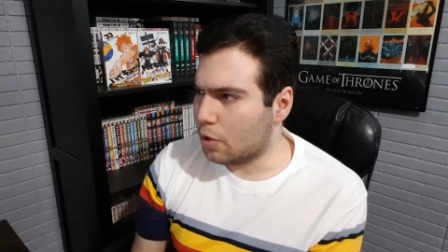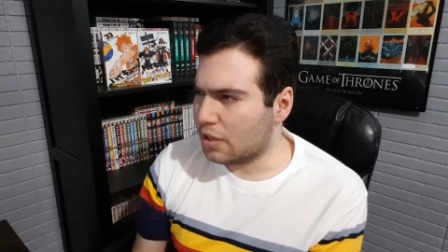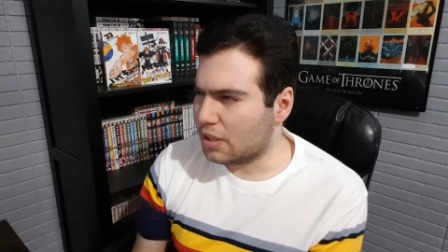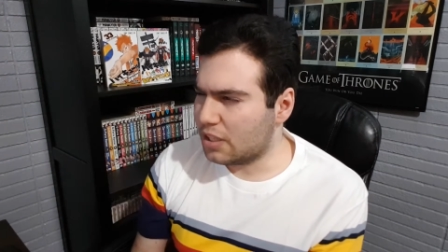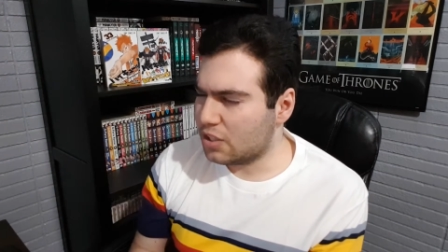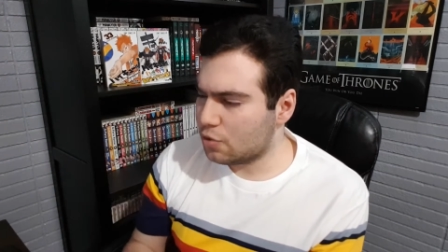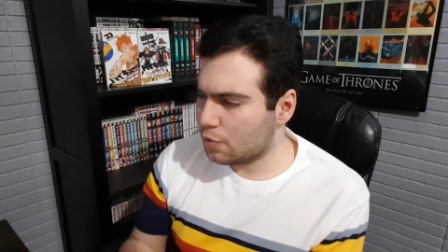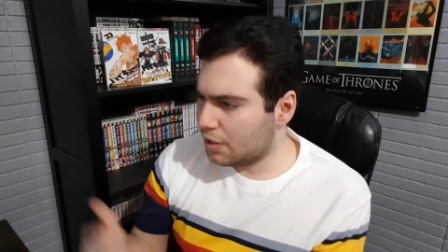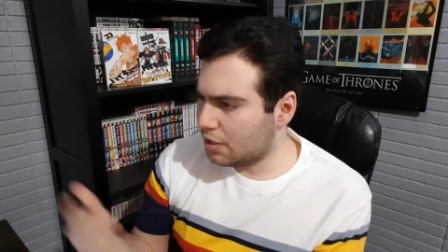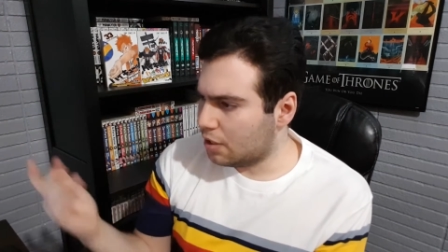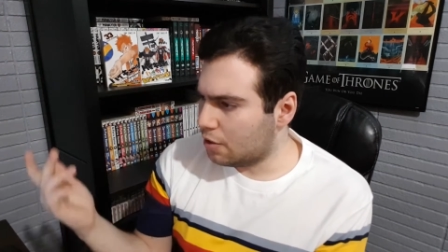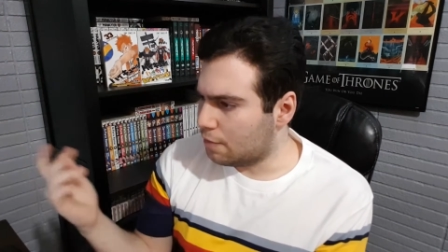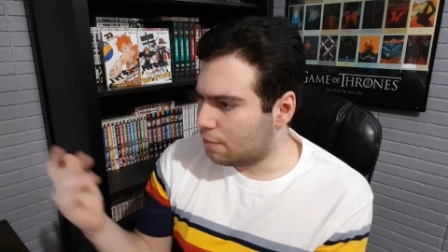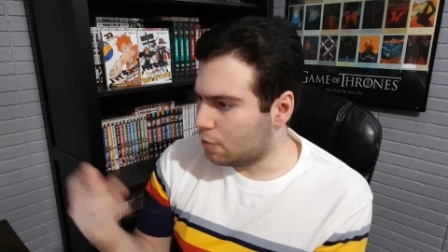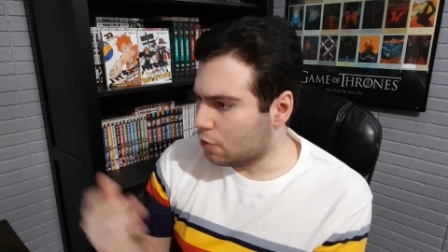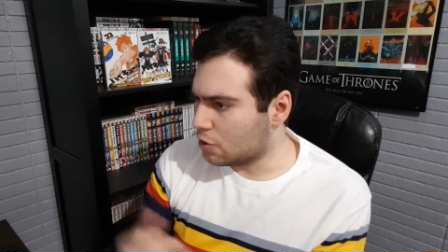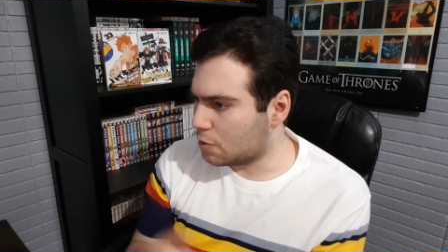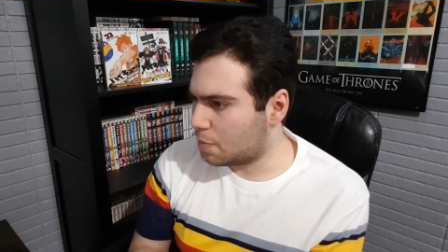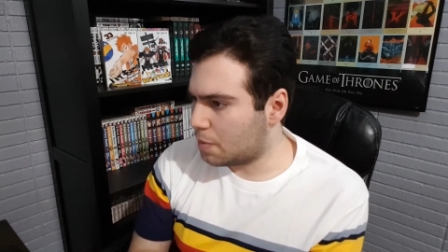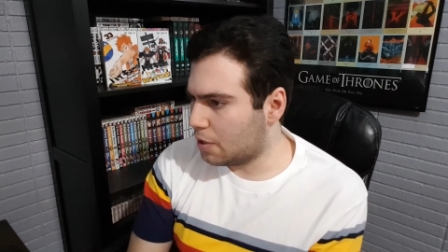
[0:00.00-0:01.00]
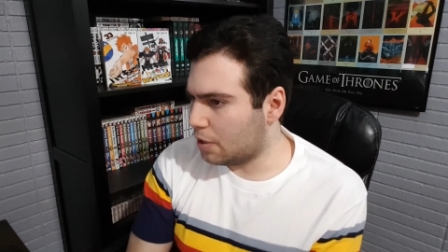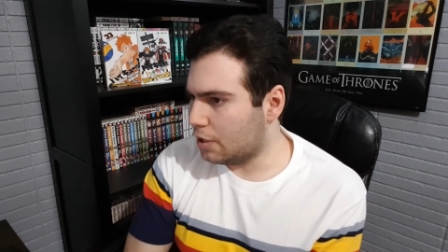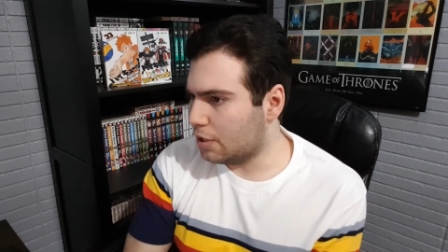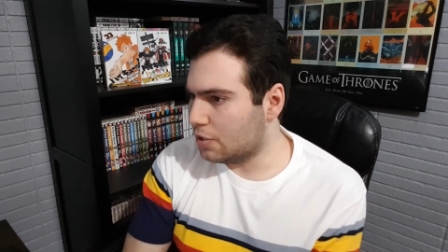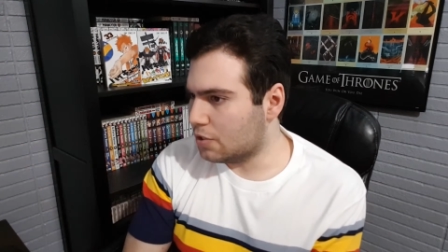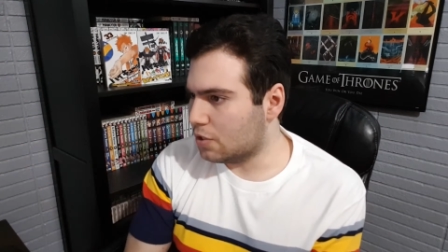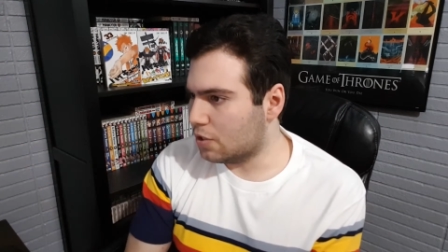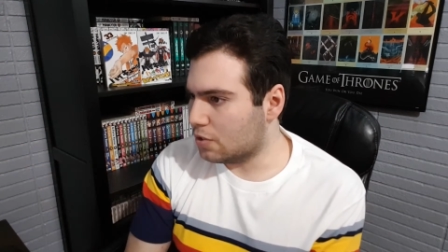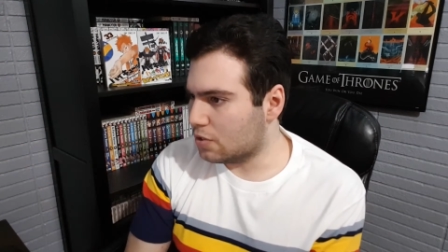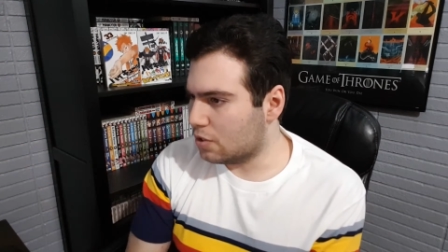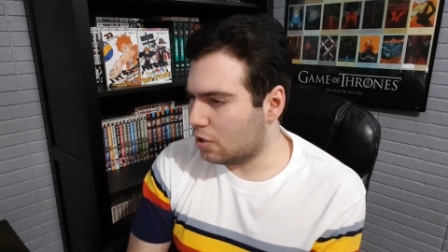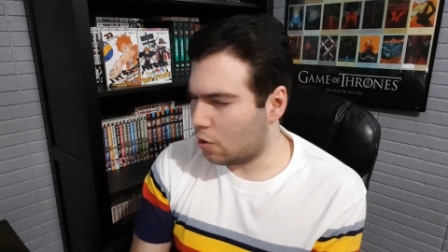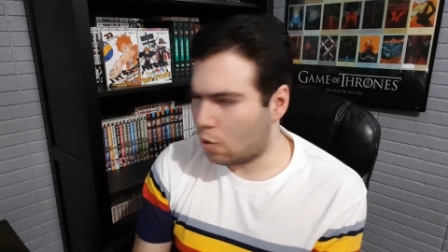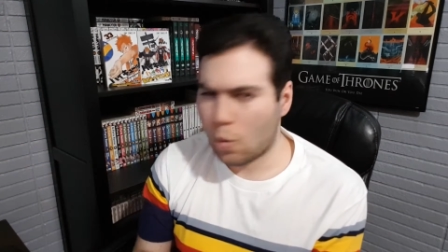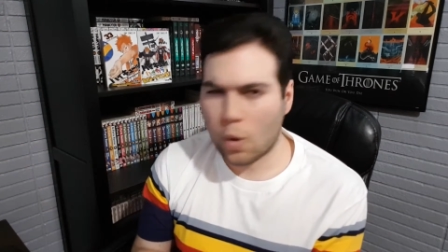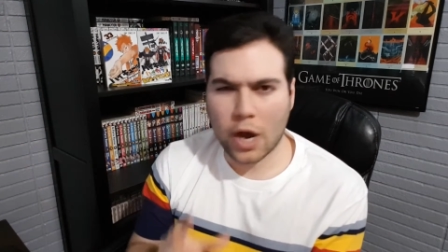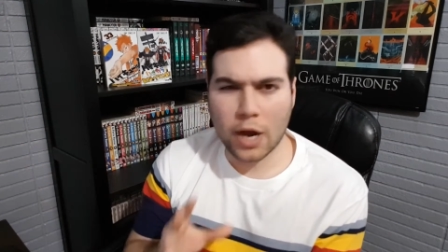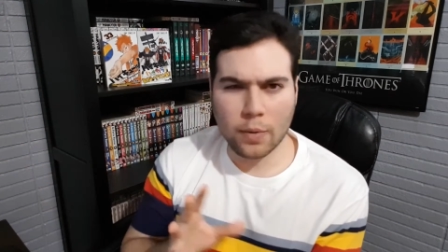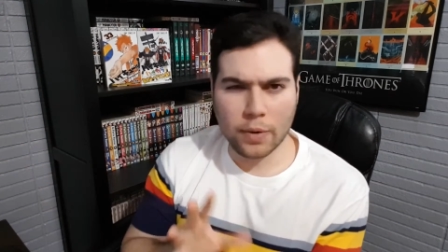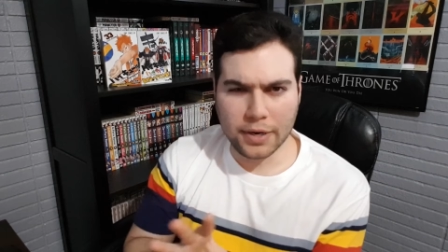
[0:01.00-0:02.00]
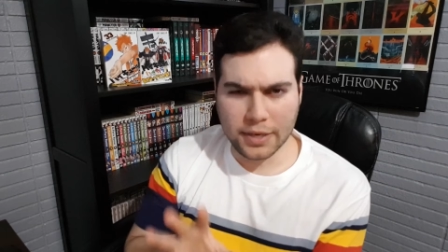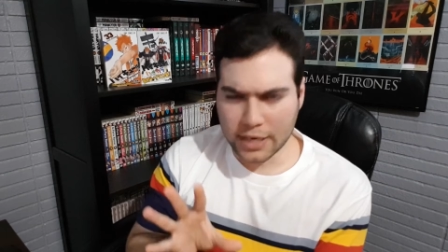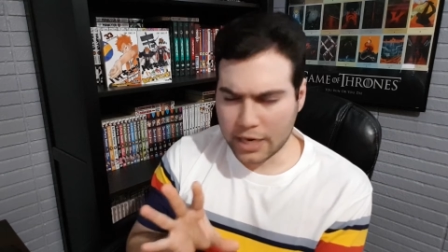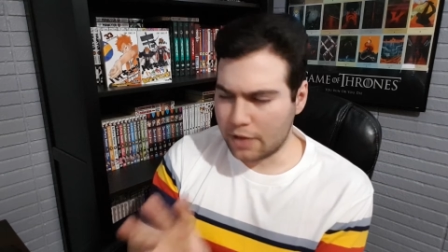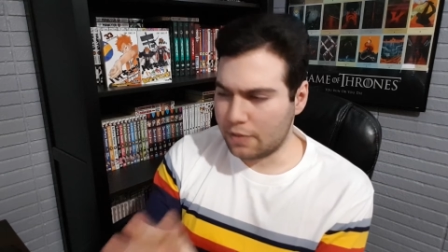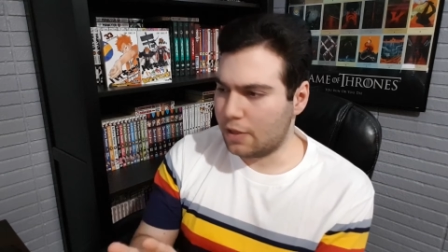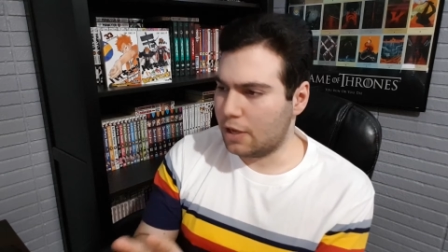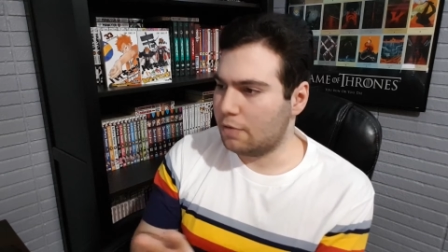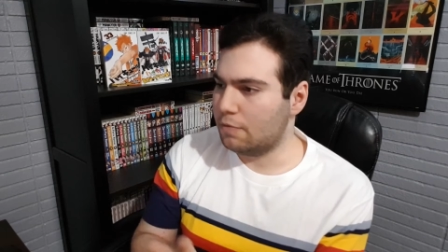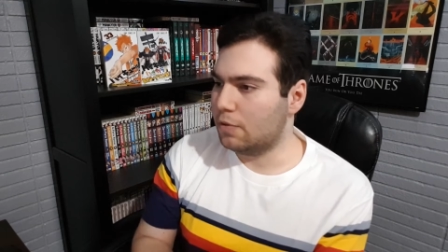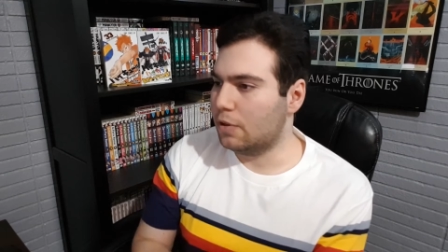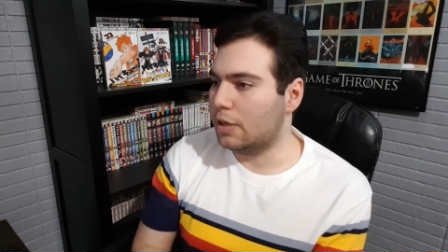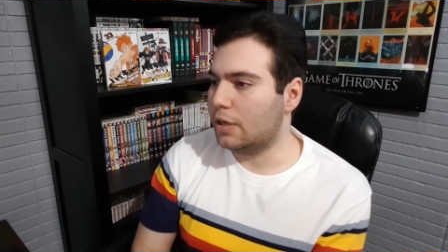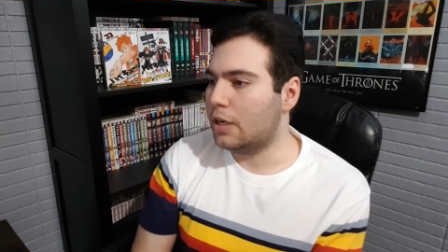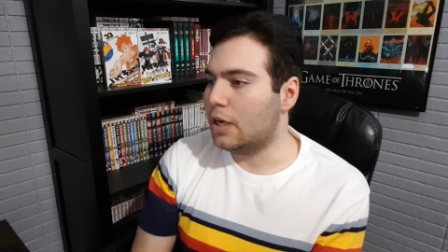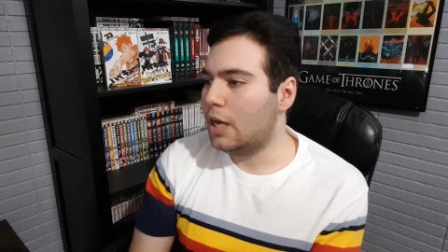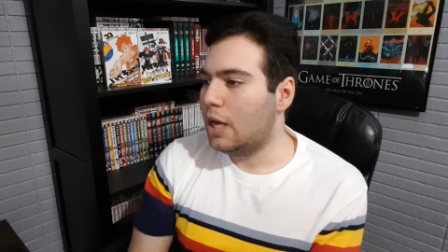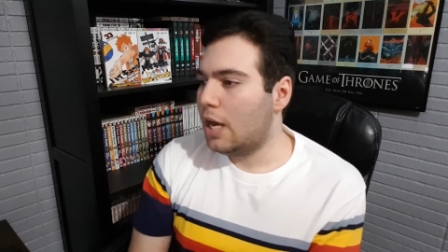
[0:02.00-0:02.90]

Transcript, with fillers: or I think it's already done the first period, so it's a little quiet right now, thankfully.